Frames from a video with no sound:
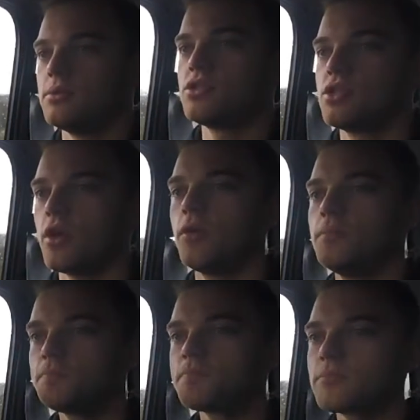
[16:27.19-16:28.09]
So
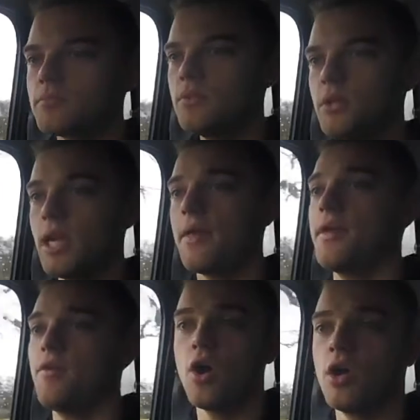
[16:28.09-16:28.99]
yeah,
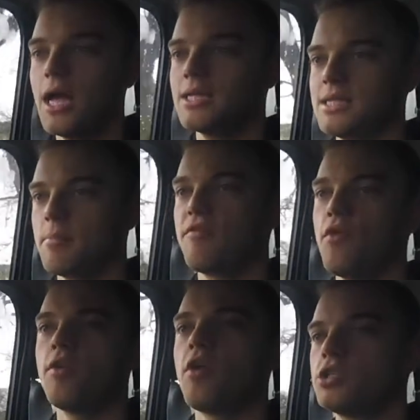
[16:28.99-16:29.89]
there are, as I said
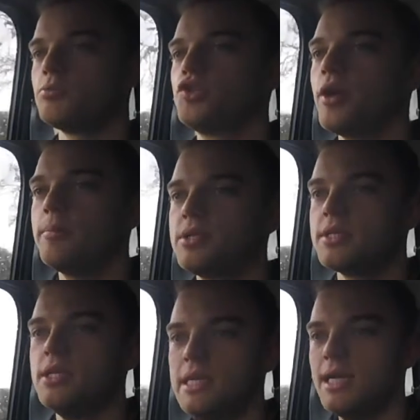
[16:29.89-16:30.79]
before, there are some trips
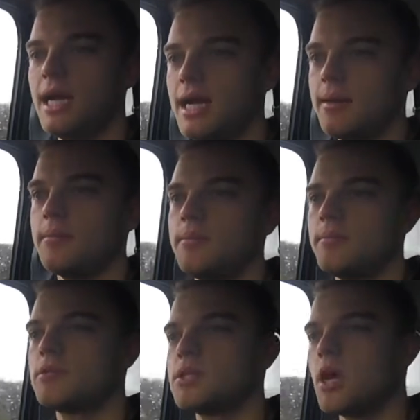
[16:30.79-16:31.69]

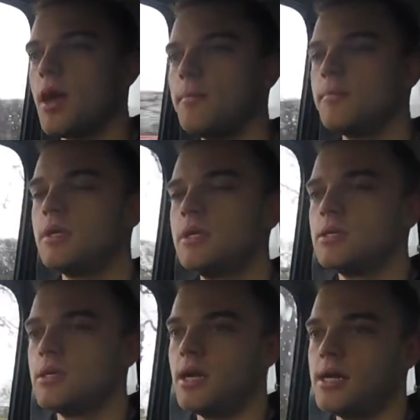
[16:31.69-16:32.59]
to come.
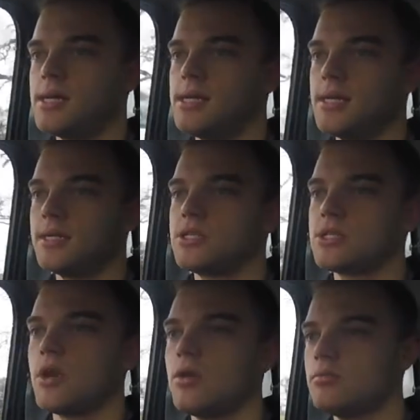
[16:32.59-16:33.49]

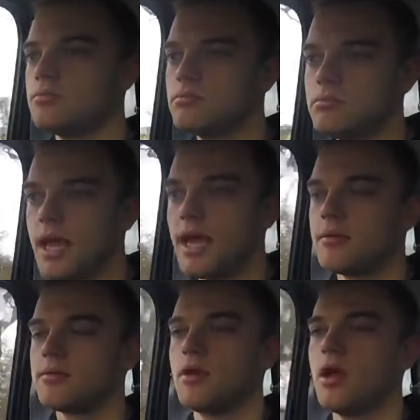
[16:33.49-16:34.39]
So yeah,
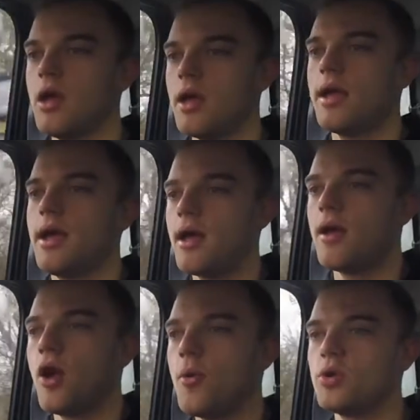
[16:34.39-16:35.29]
I
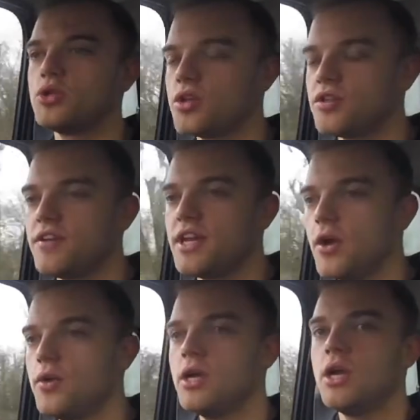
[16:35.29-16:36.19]
hope you enjoyed the
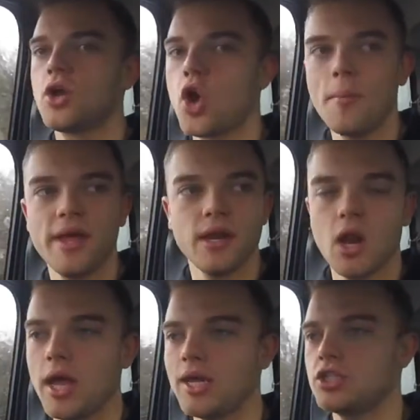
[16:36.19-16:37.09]
video. Comment,
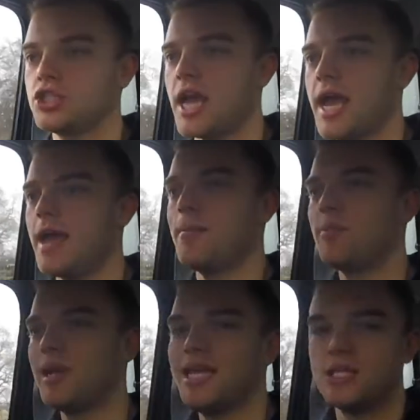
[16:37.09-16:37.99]
like, share,
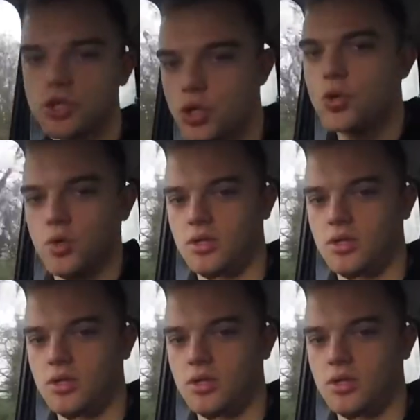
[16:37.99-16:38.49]
please do.